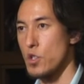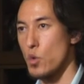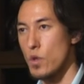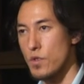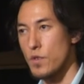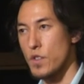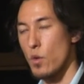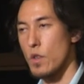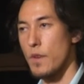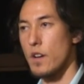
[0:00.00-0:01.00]
200 years
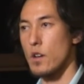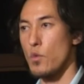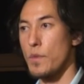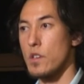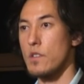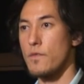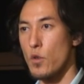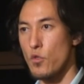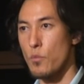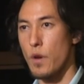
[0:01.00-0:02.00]
ago in America, women couldn't
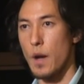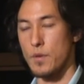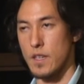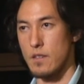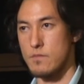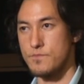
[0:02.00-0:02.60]
vote their own property.